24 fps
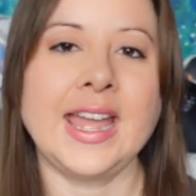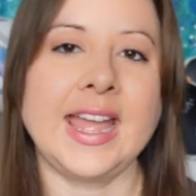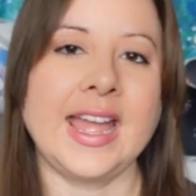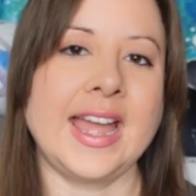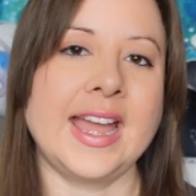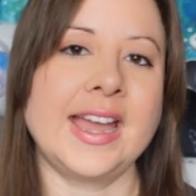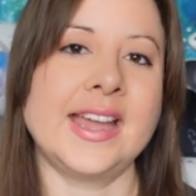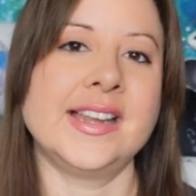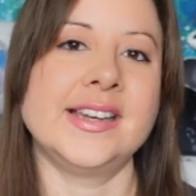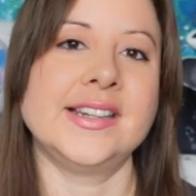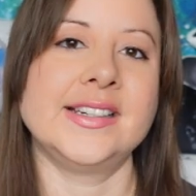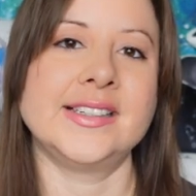
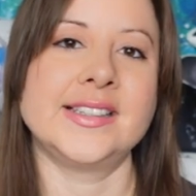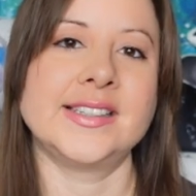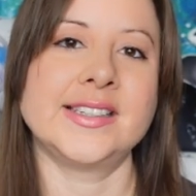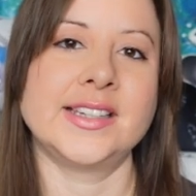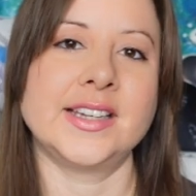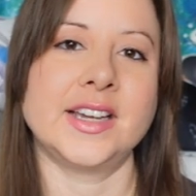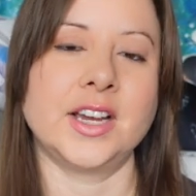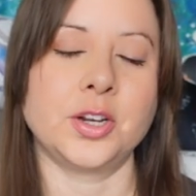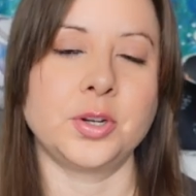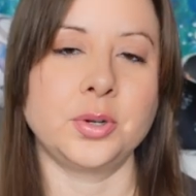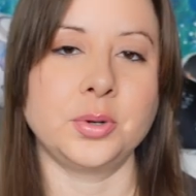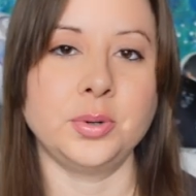and
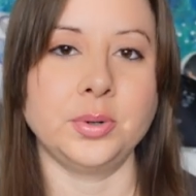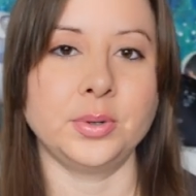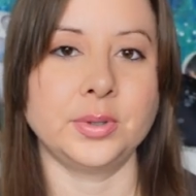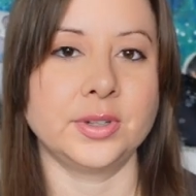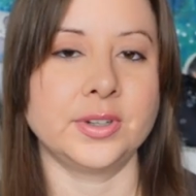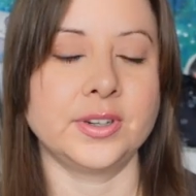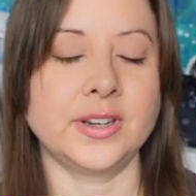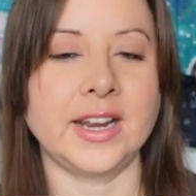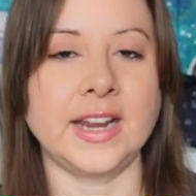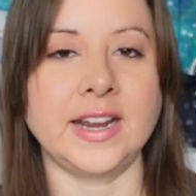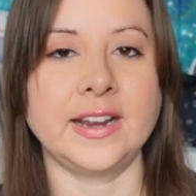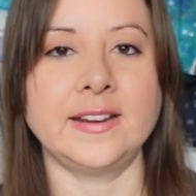a
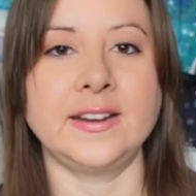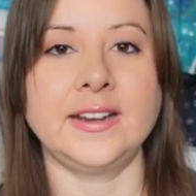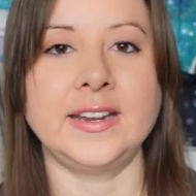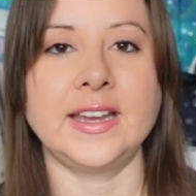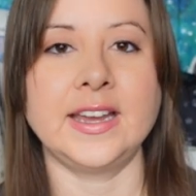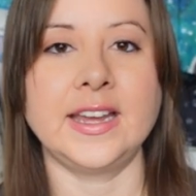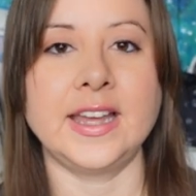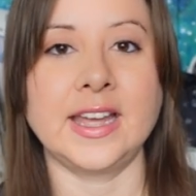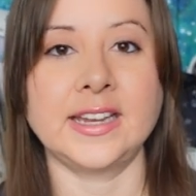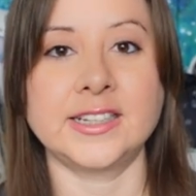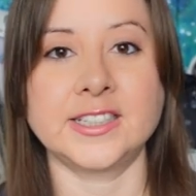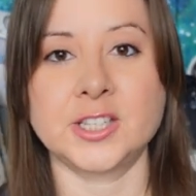cooler
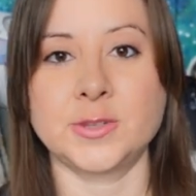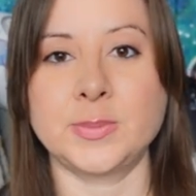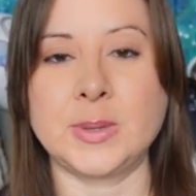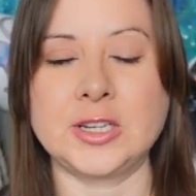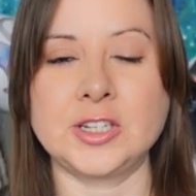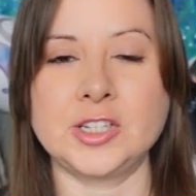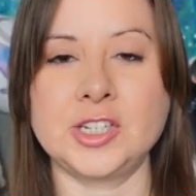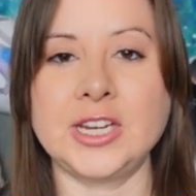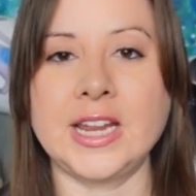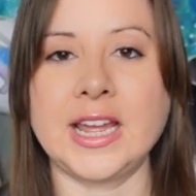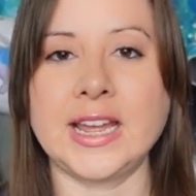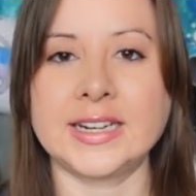area, and
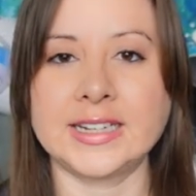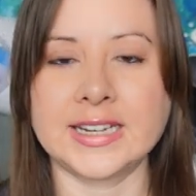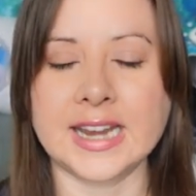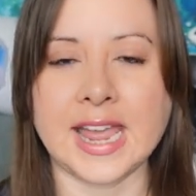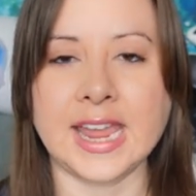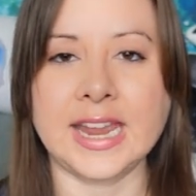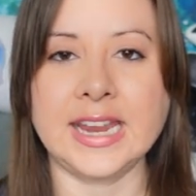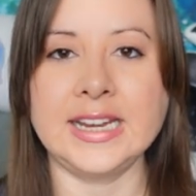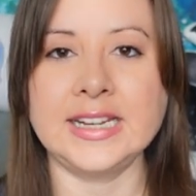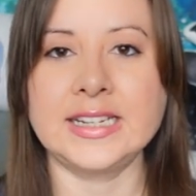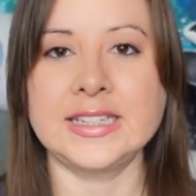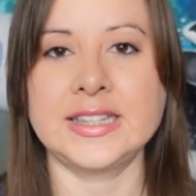especially at
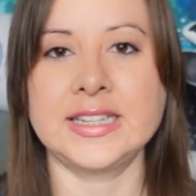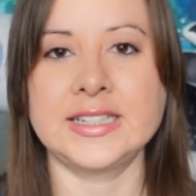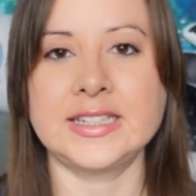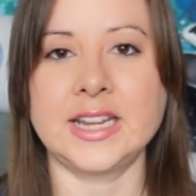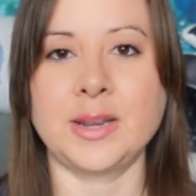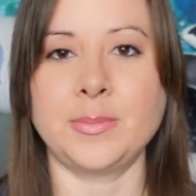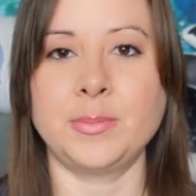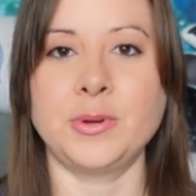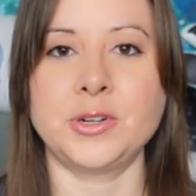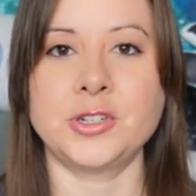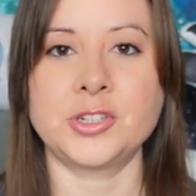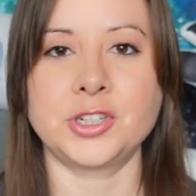night the
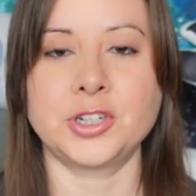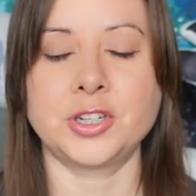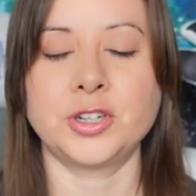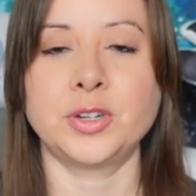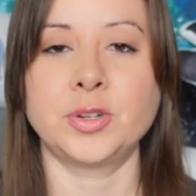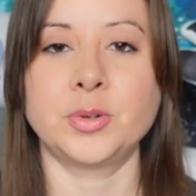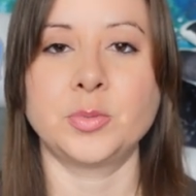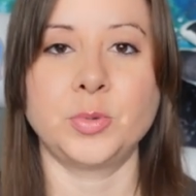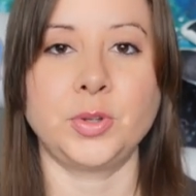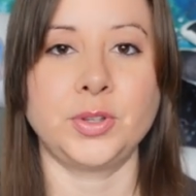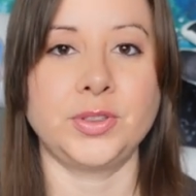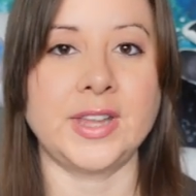
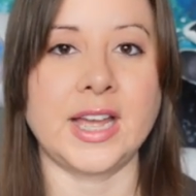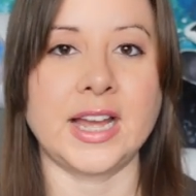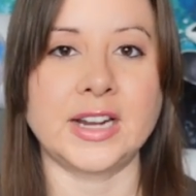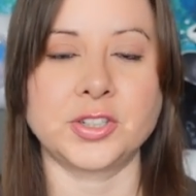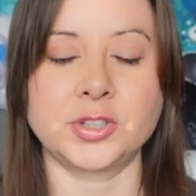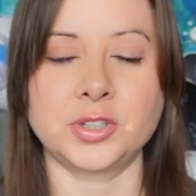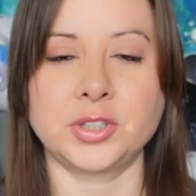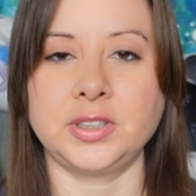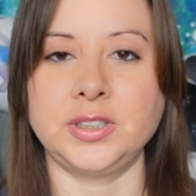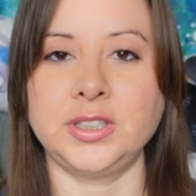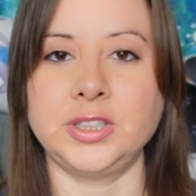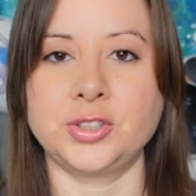temperature will
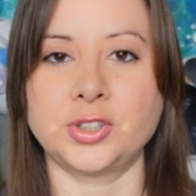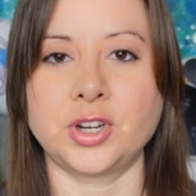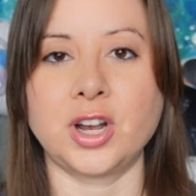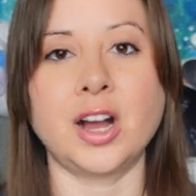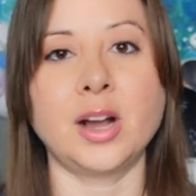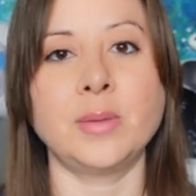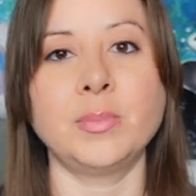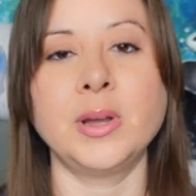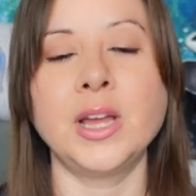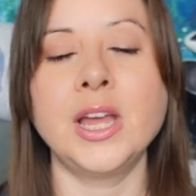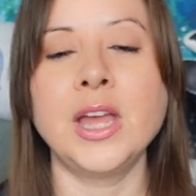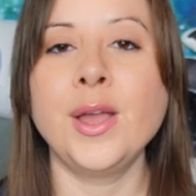naturally
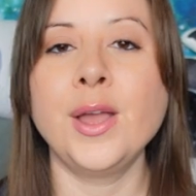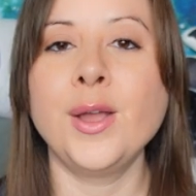drop